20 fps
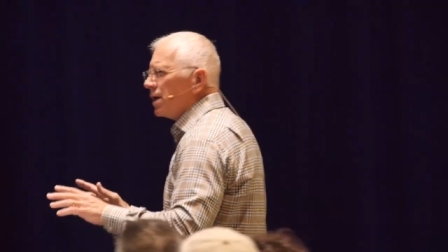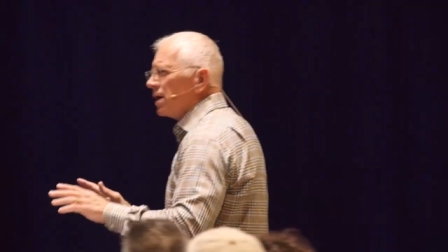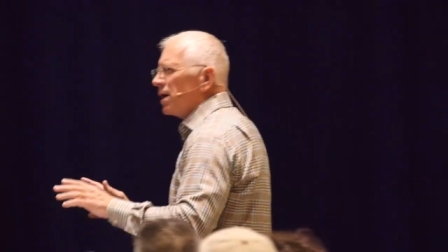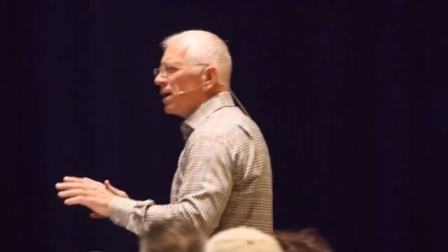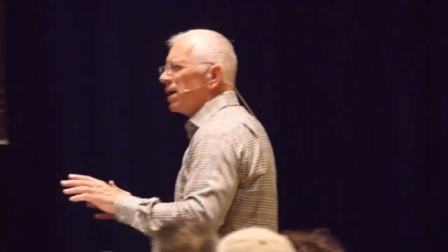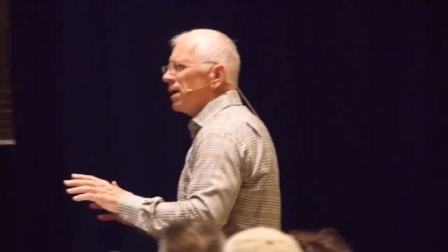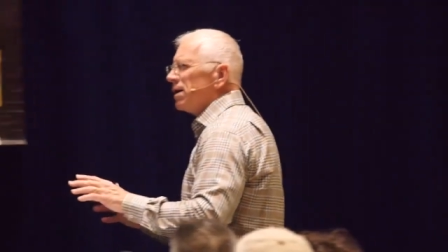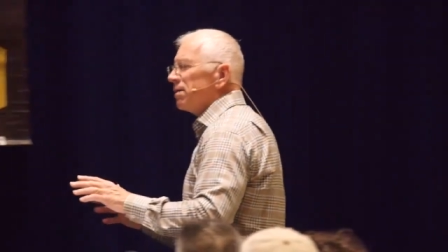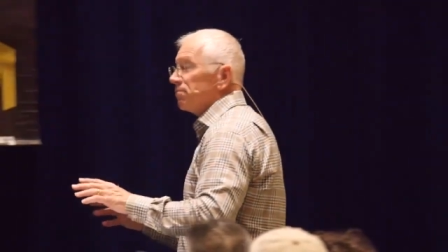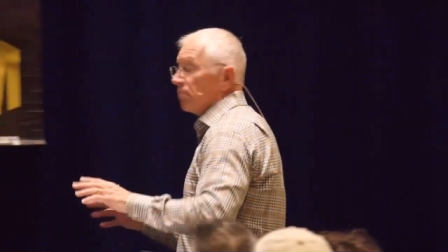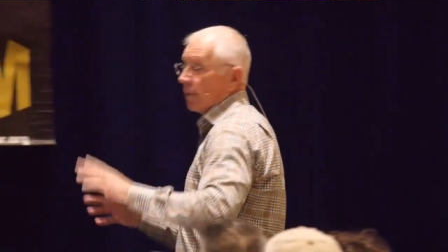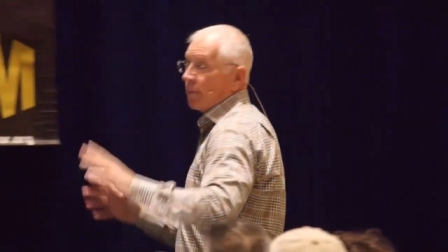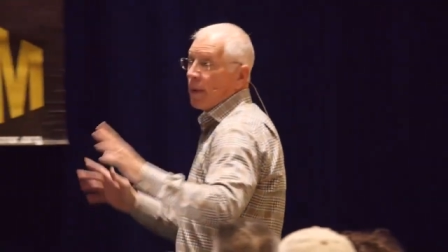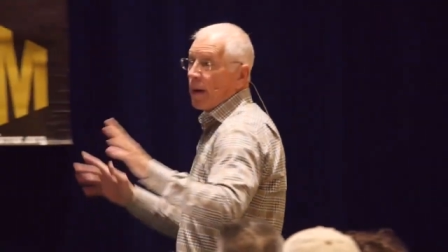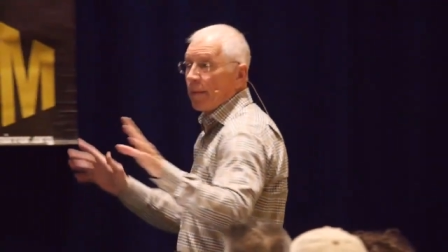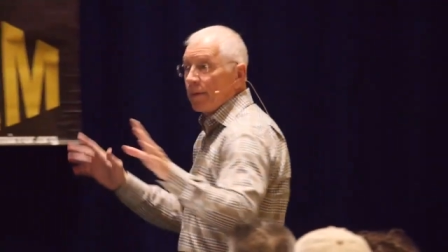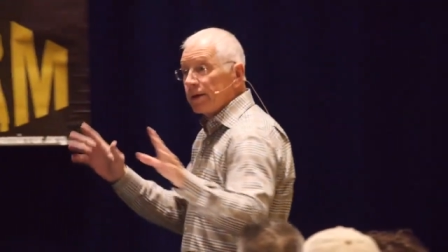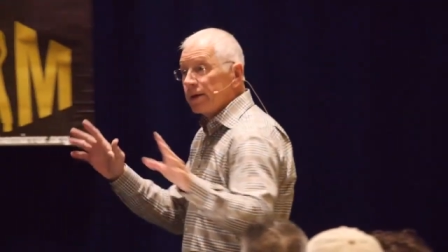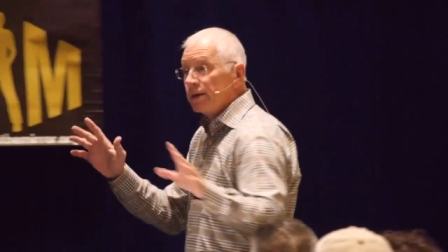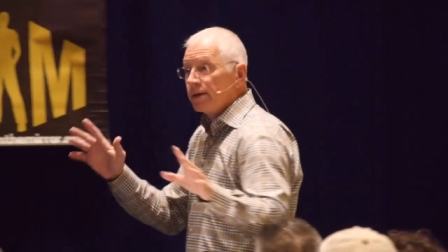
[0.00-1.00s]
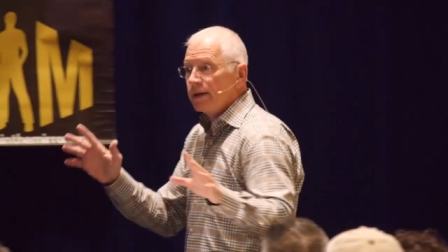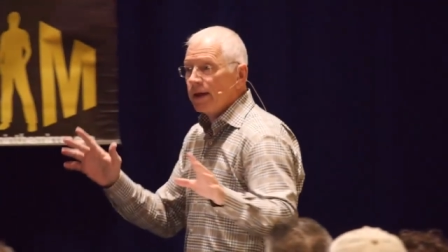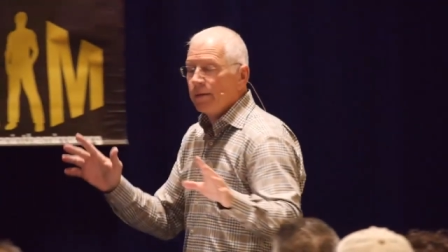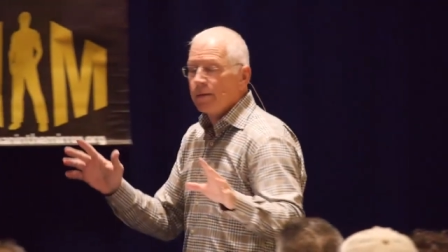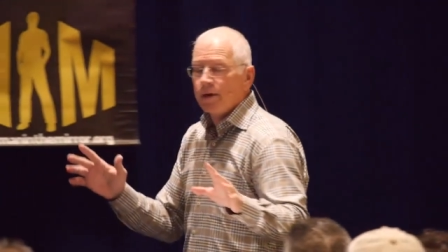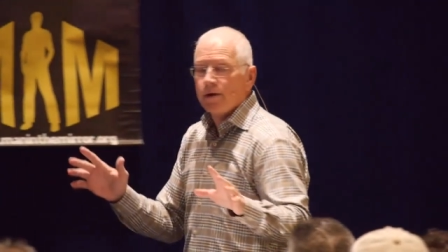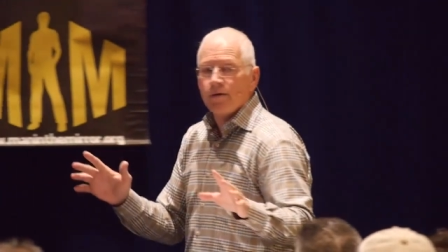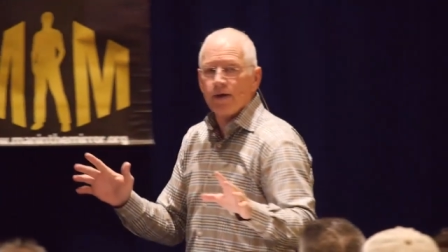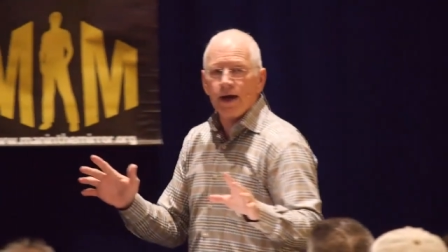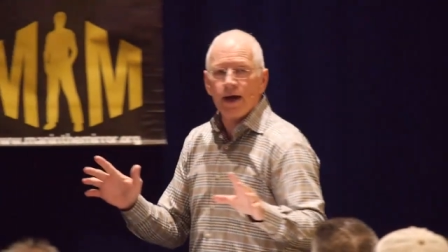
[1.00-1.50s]
uh, Republican,
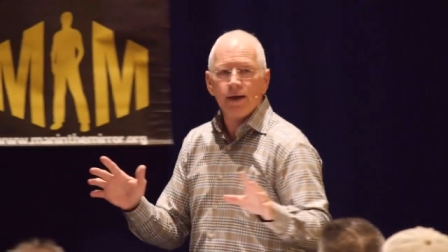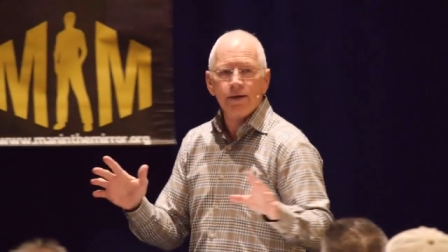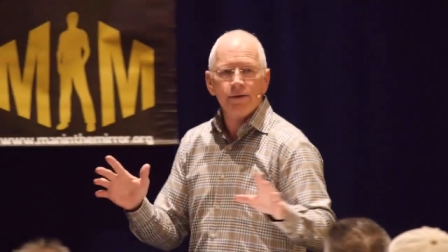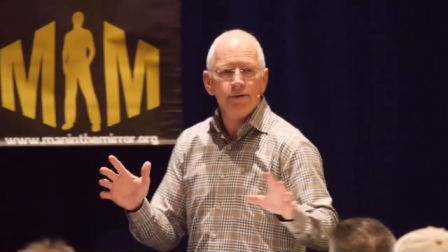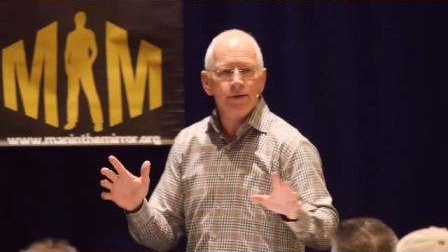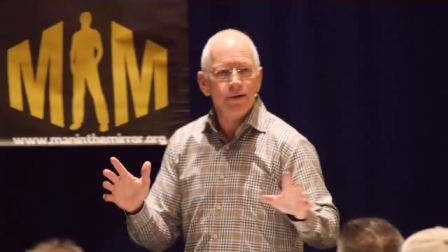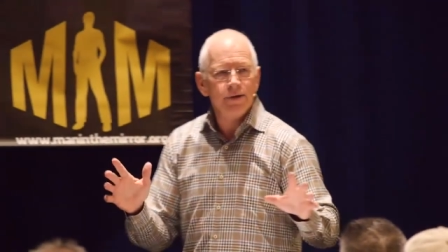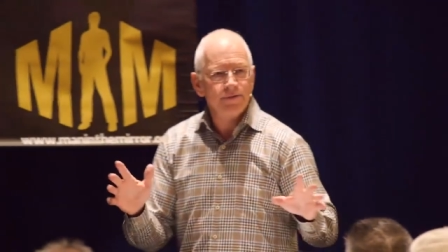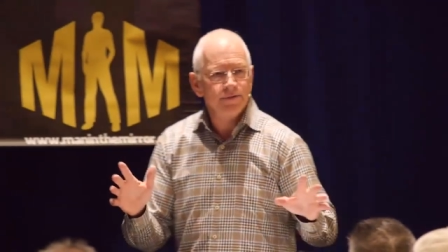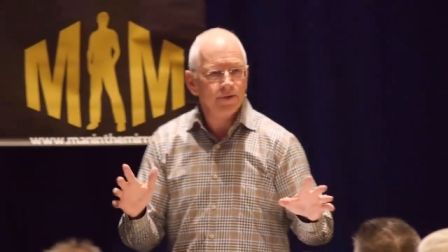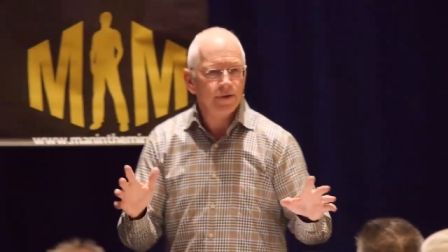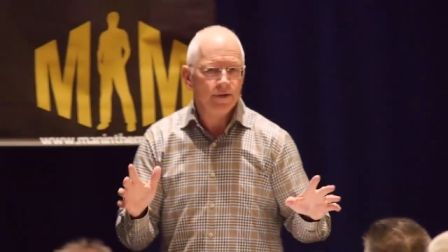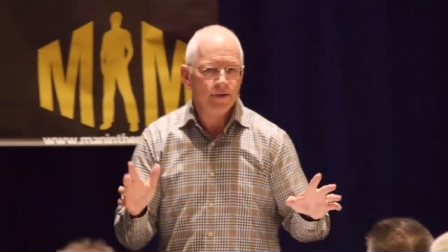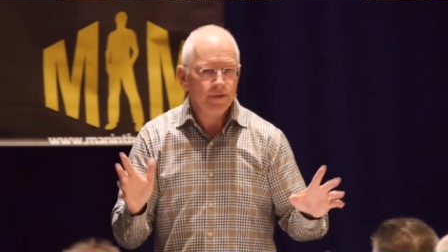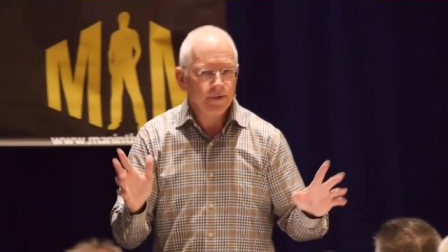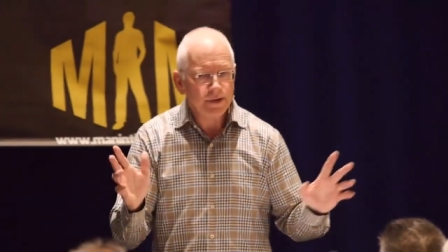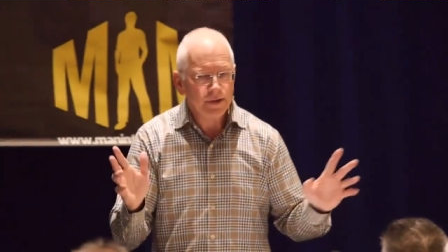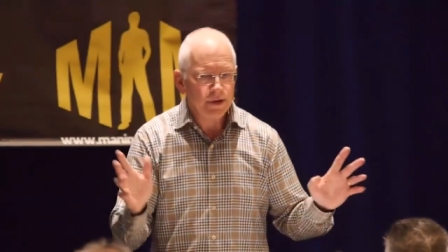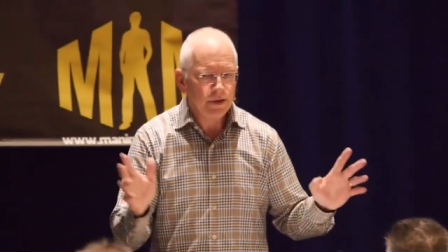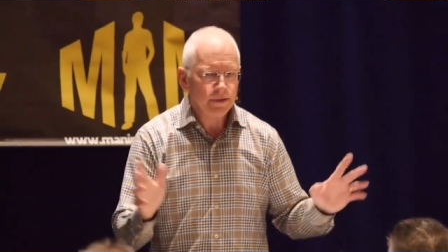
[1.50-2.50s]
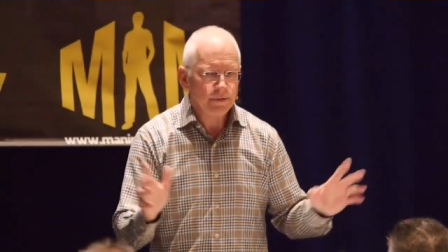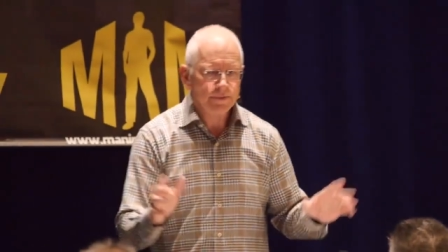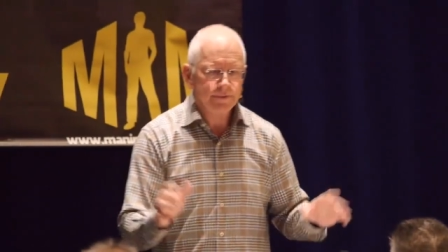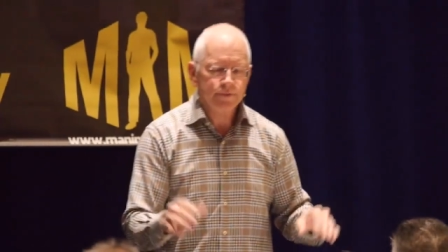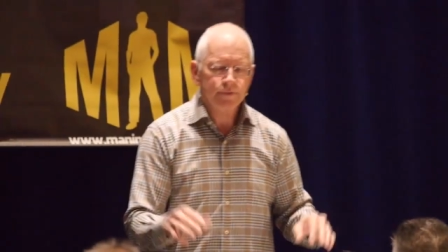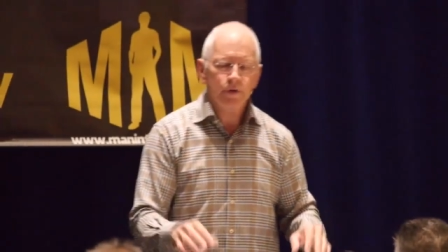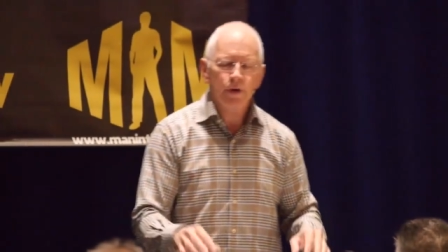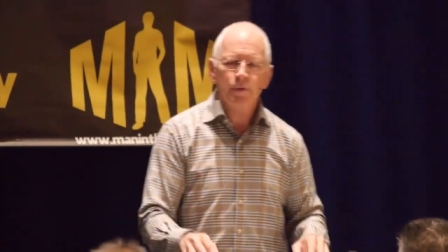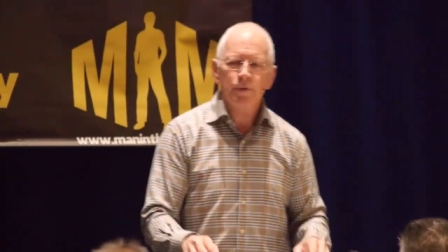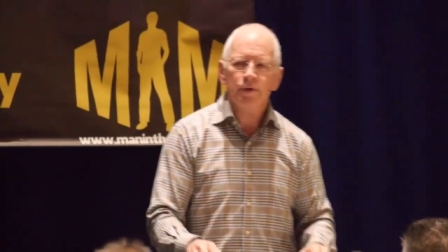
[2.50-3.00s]
Democrat, if, you know, in
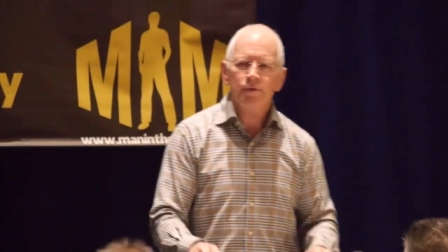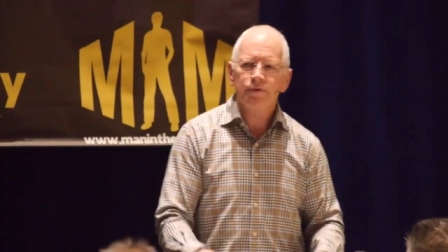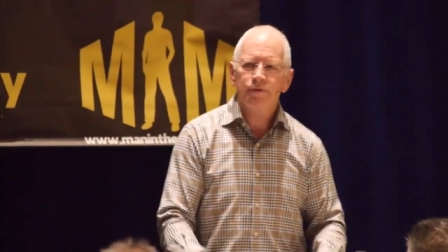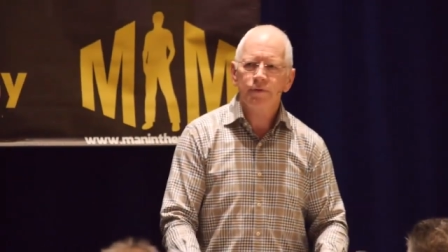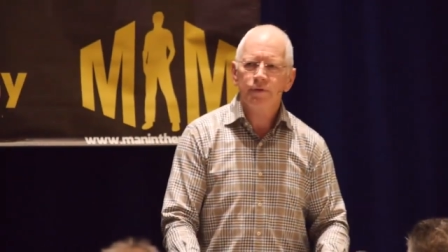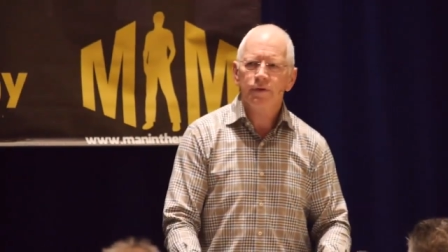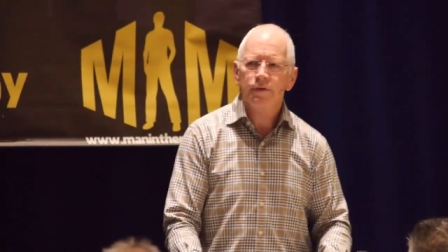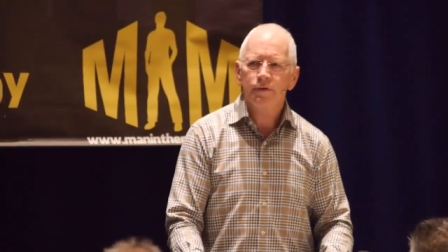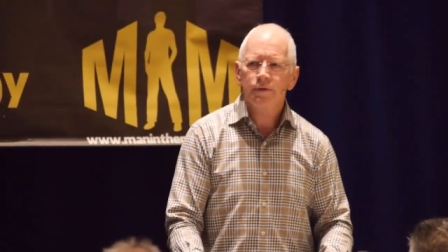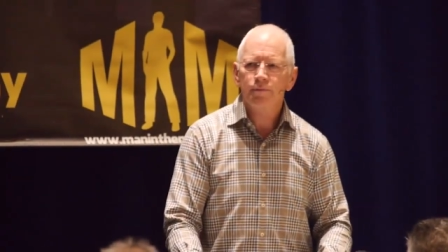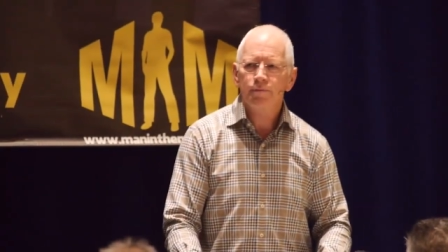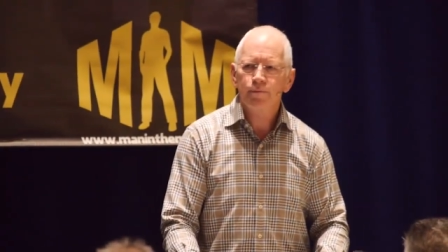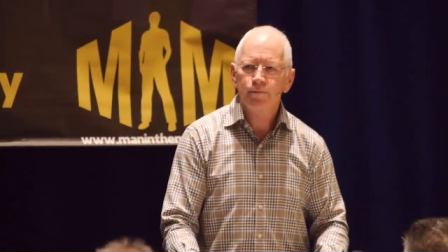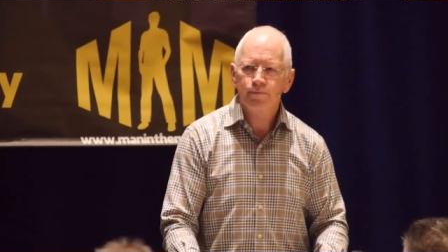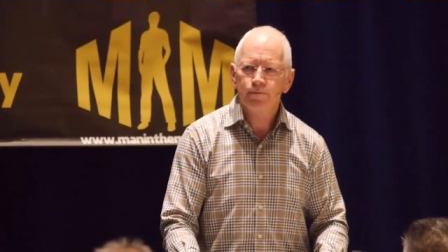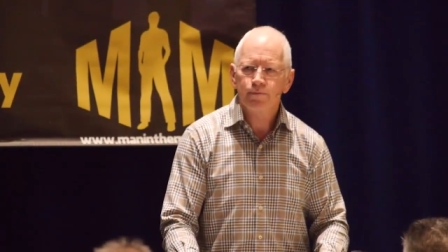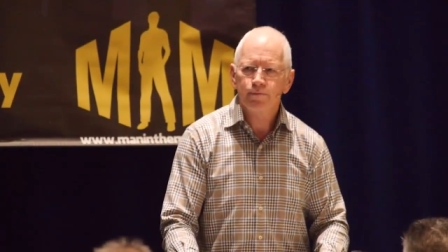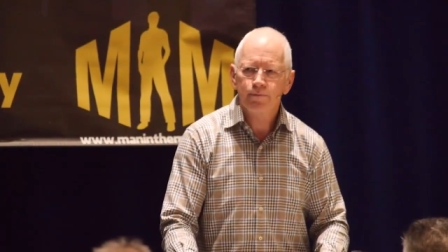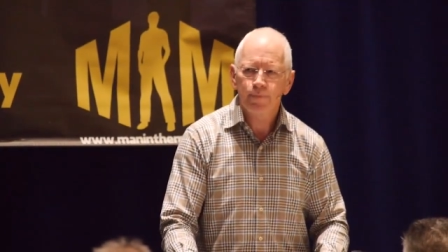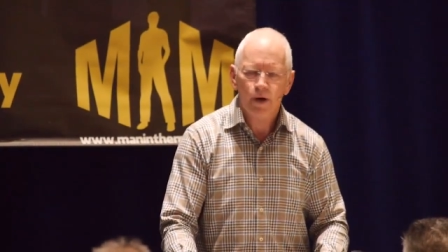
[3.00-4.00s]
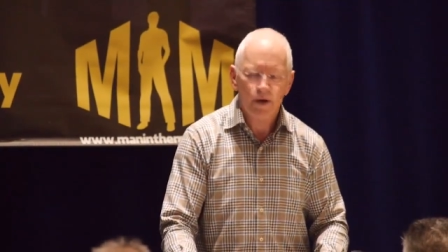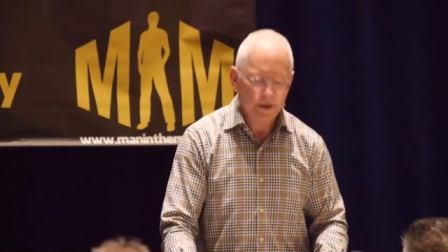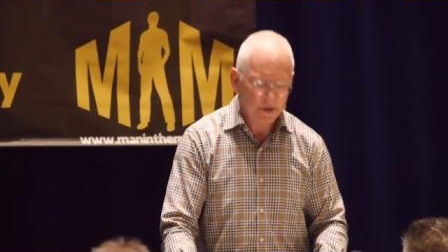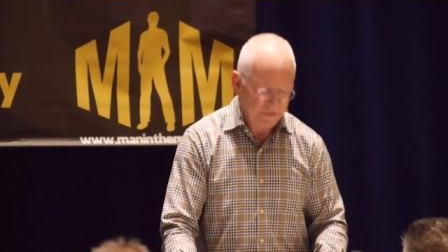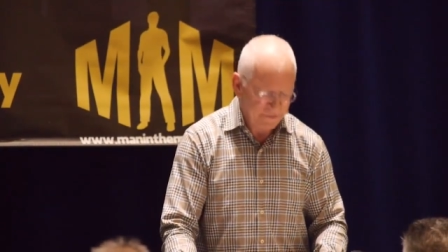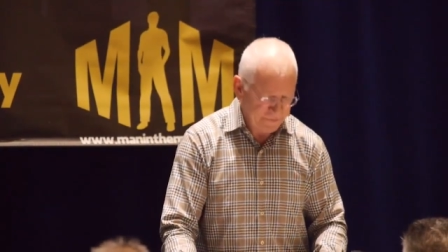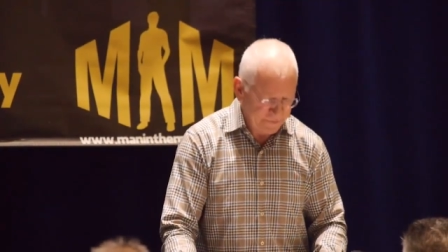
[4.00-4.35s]
terms of party